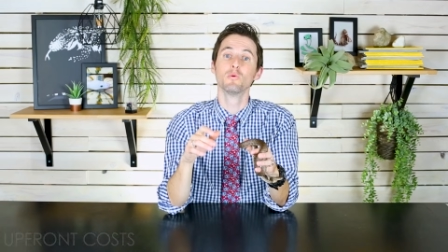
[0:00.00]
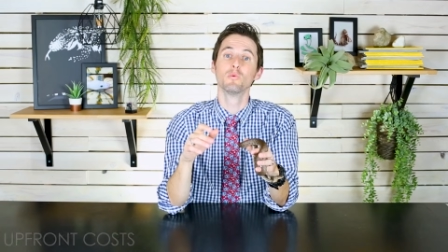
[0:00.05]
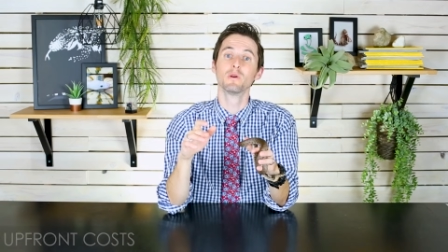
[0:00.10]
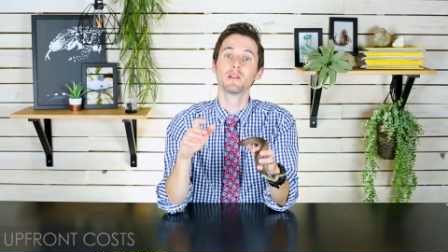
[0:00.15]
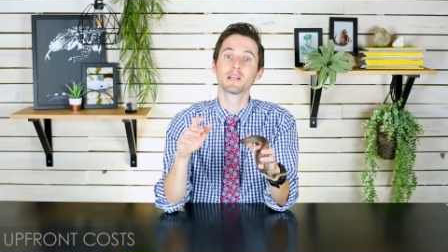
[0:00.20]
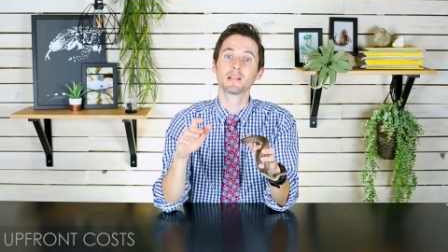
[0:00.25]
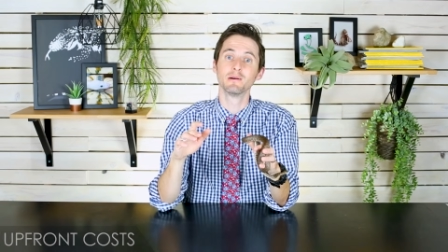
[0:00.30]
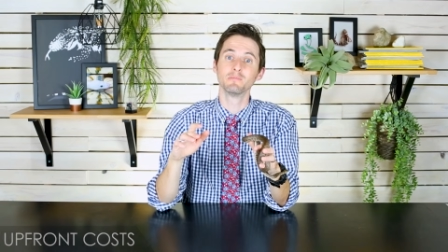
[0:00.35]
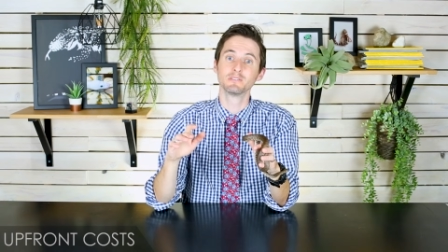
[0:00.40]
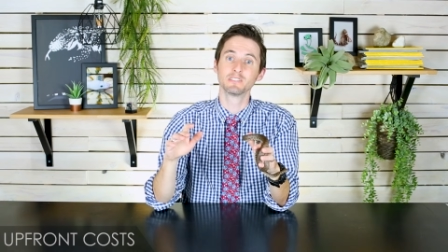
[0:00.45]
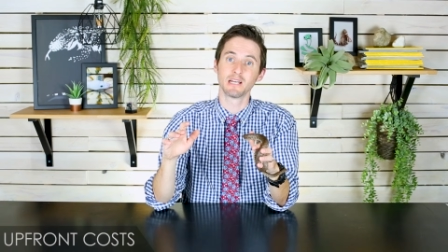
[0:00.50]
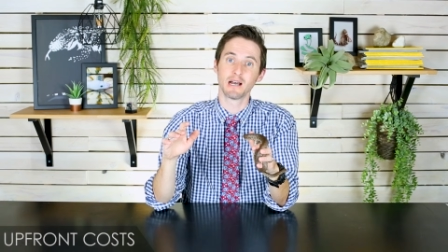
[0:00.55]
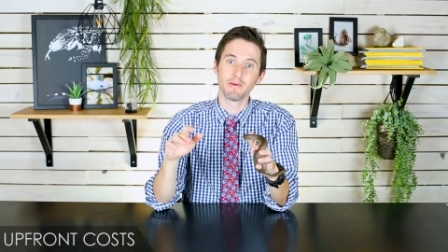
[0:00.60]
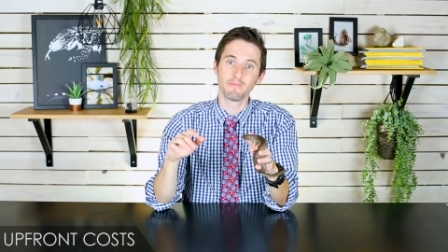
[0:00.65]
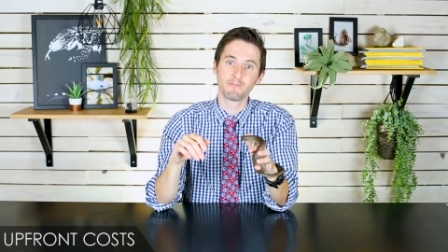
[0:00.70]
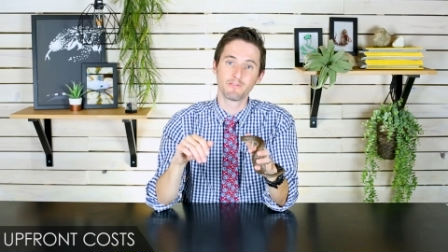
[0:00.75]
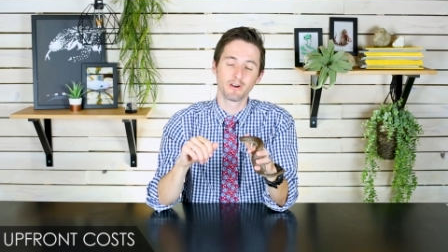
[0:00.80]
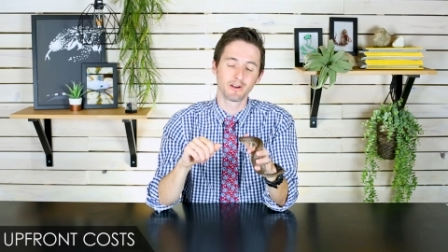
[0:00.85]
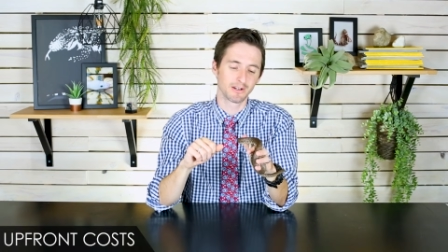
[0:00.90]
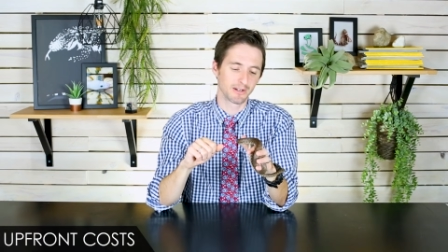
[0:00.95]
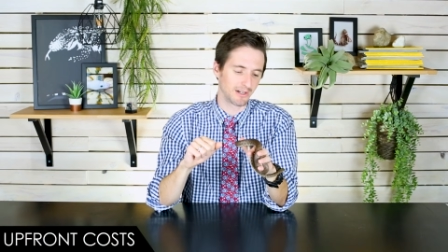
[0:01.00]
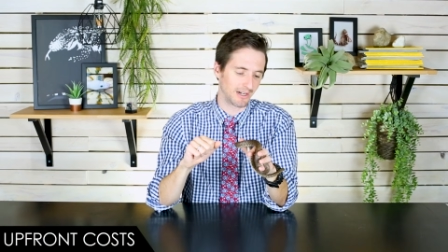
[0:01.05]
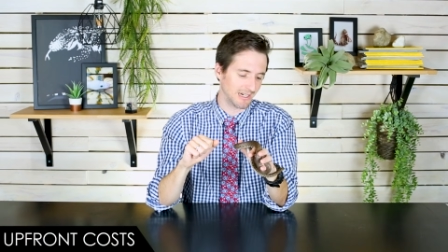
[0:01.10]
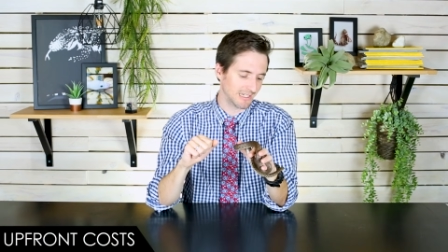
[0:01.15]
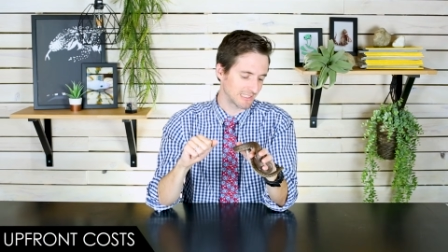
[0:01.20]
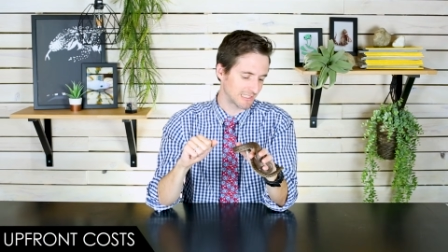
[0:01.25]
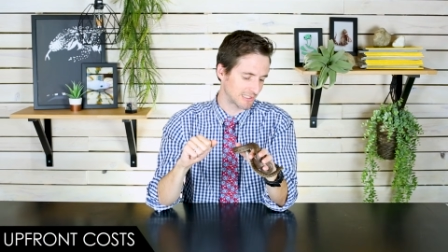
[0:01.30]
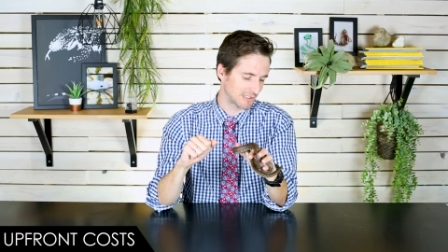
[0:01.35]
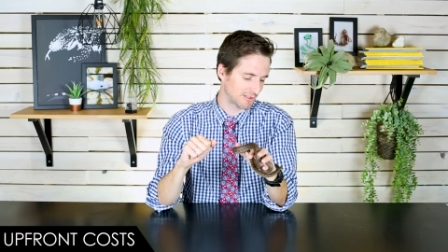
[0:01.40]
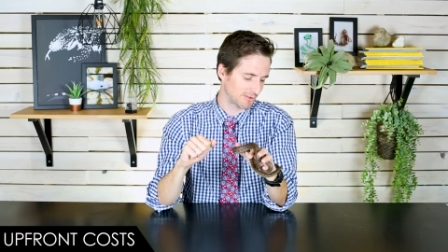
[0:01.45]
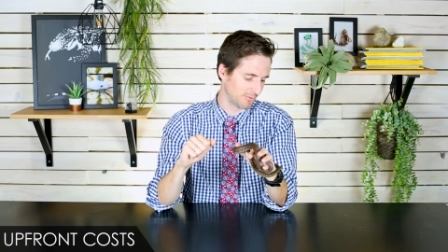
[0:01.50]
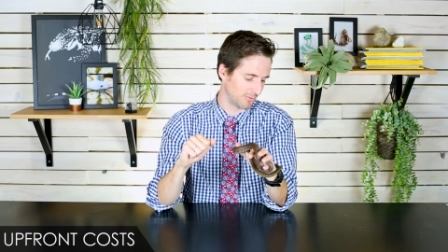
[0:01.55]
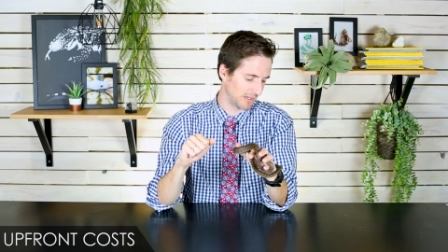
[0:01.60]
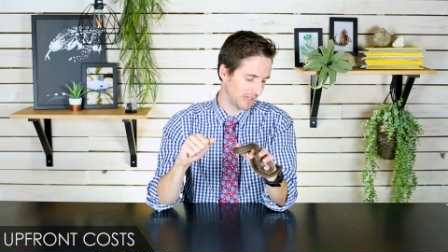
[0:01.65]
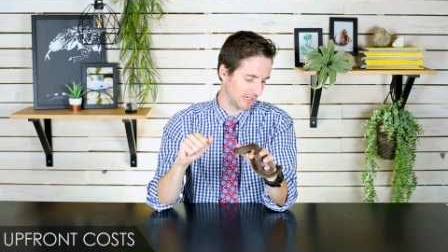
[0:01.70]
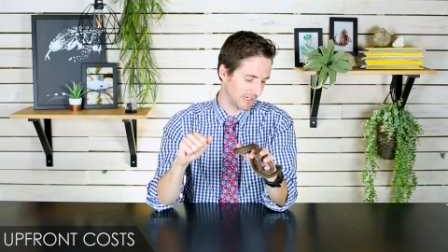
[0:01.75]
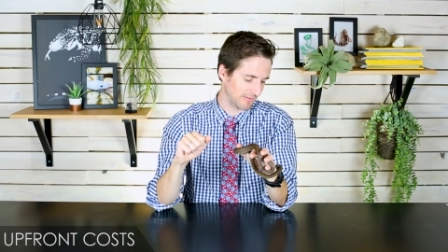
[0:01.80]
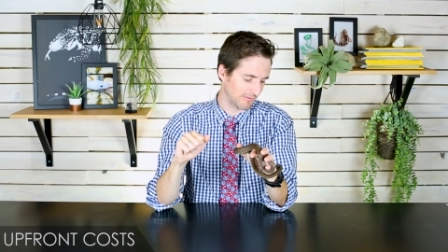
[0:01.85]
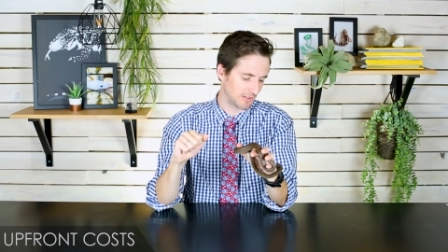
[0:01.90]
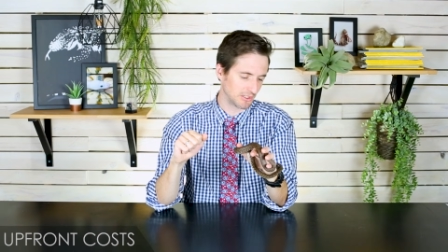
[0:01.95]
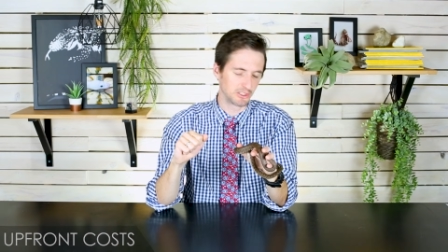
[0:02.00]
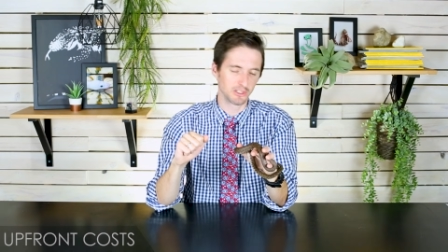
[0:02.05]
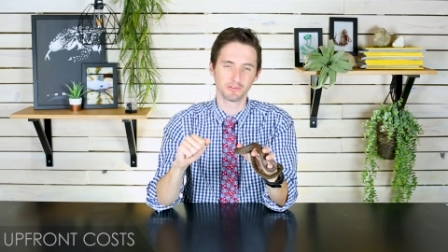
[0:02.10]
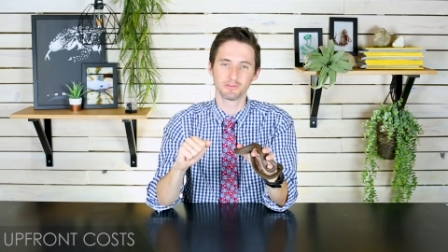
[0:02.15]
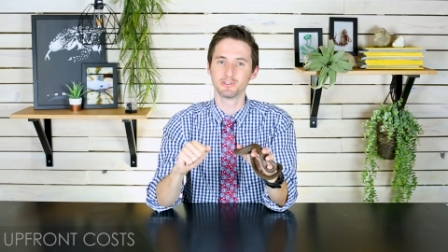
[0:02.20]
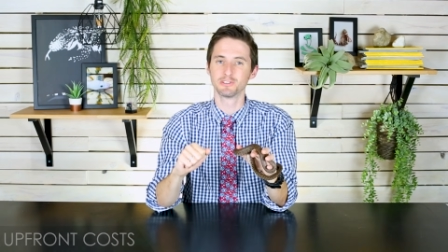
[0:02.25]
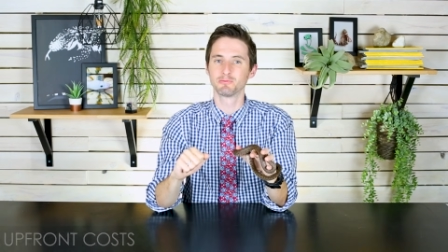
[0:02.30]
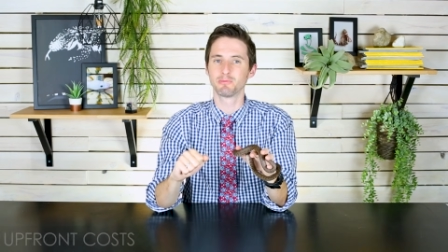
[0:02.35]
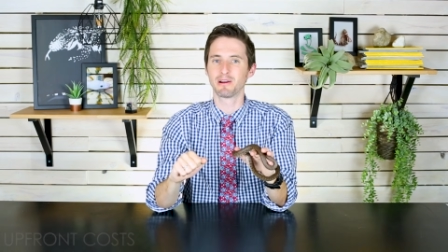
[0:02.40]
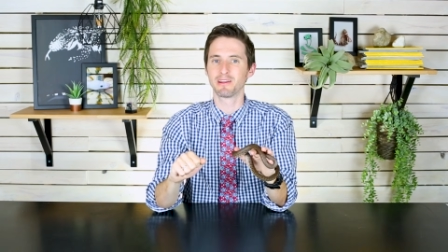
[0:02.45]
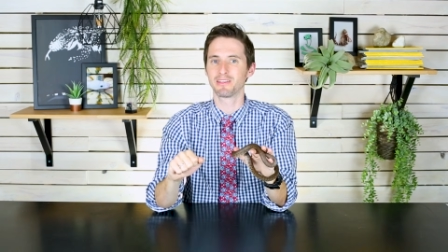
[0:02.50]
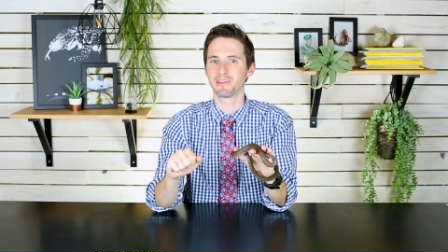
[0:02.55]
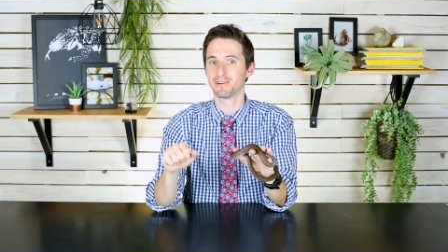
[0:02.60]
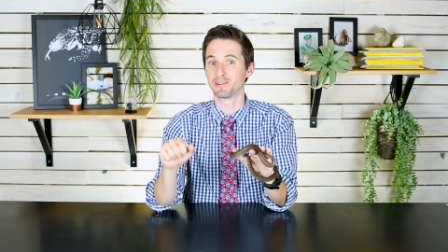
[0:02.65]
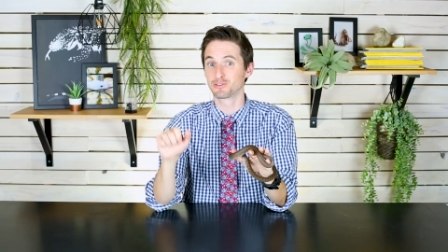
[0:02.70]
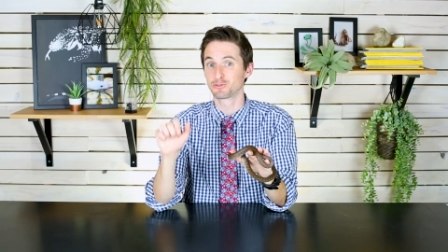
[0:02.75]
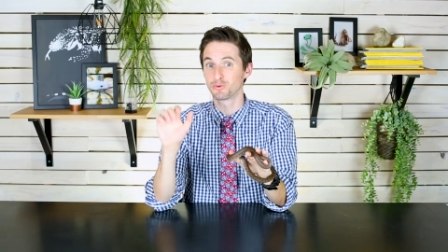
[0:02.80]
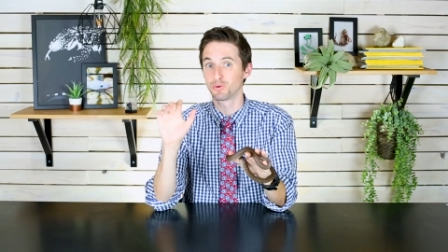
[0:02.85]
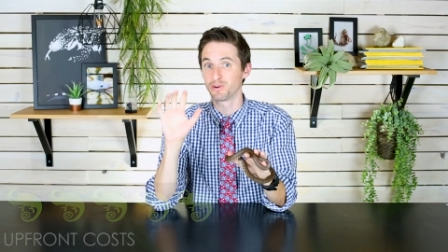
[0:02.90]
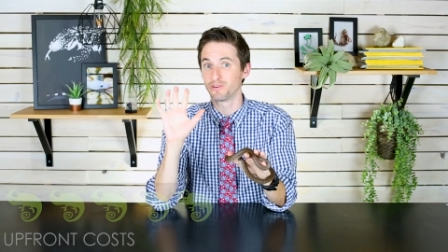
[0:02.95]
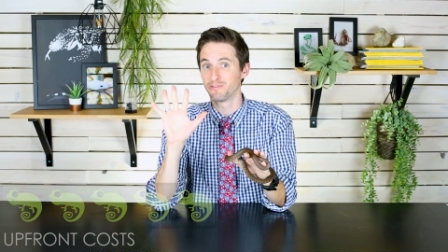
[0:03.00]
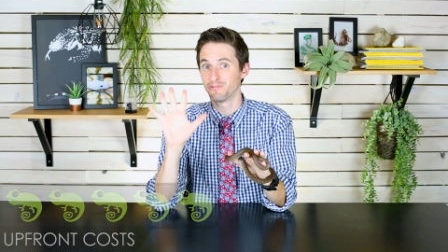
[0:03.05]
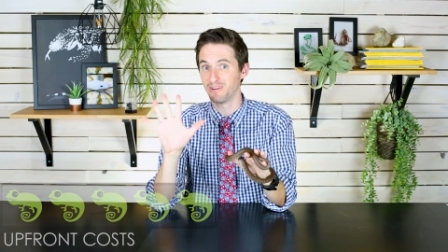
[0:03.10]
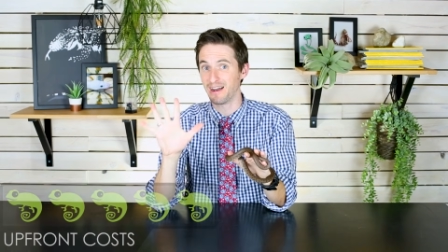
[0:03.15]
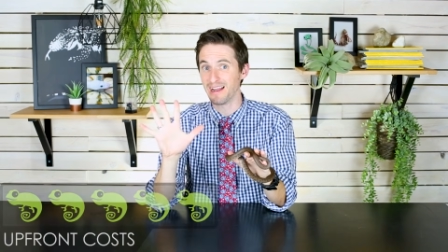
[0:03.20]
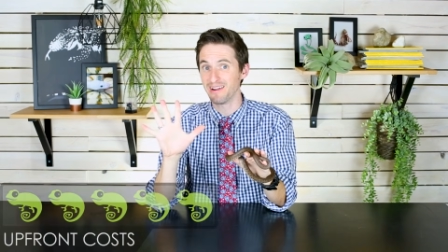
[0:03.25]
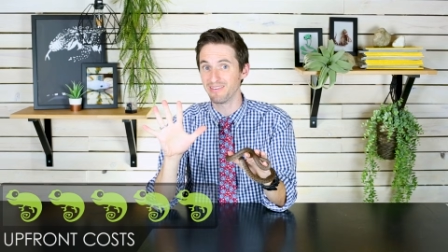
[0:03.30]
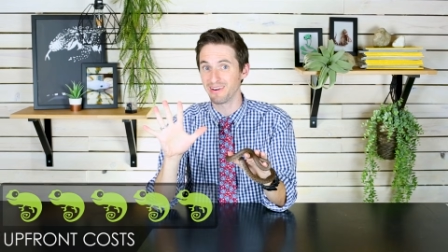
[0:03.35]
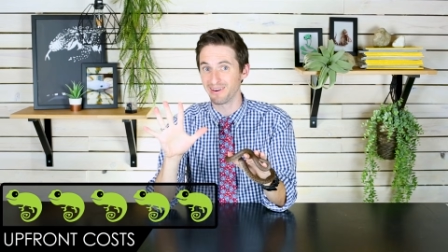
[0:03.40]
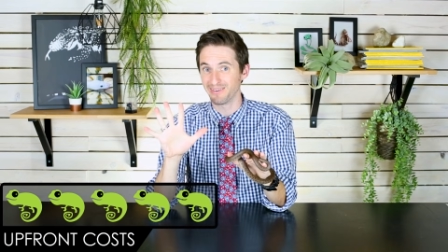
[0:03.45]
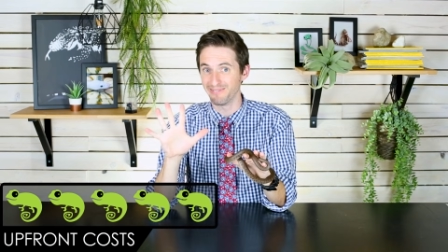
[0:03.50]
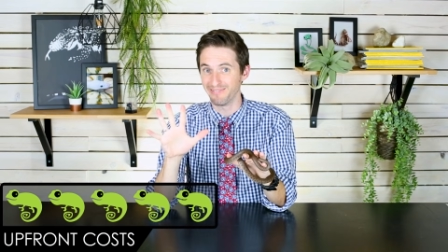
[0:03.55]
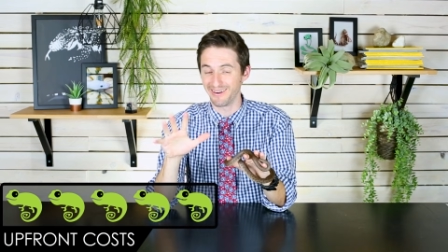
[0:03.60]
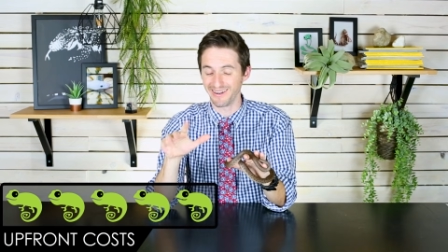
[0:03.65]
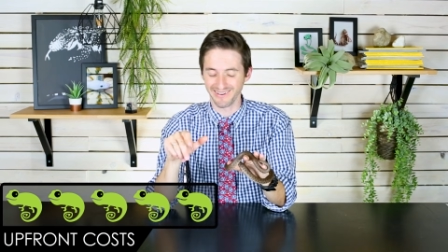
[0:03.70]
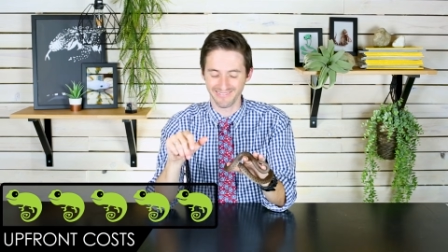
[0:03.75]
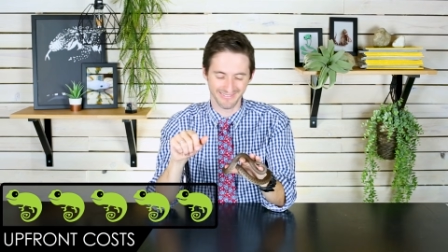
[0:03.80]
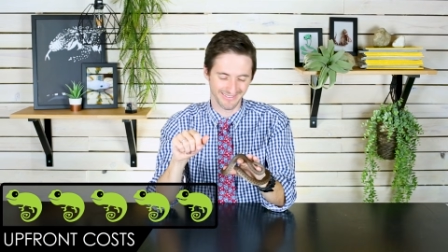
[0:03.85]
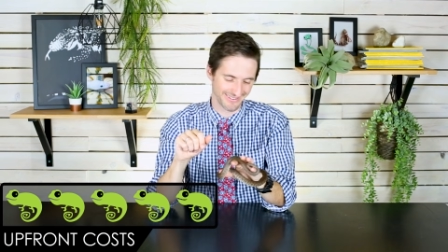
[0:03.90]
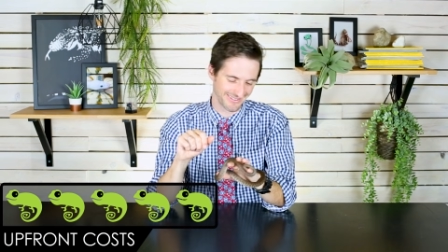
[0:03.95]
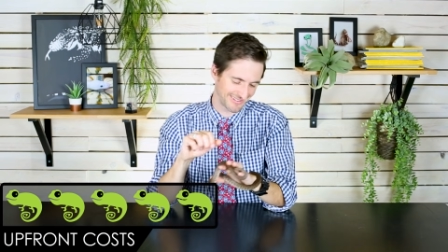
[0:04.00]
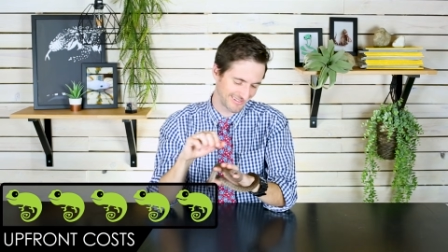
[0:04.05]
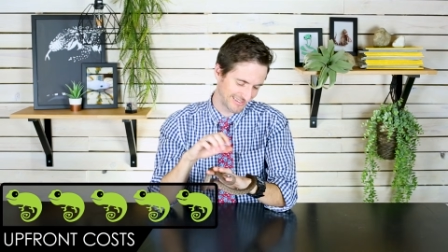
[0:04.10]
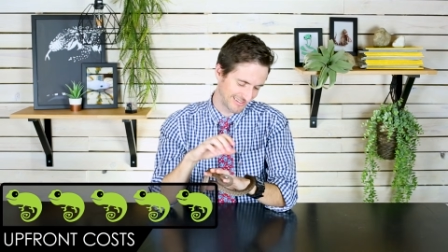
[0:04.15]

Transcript: When it comes to upfront costs, we give the children's python a score of 5 out of 5.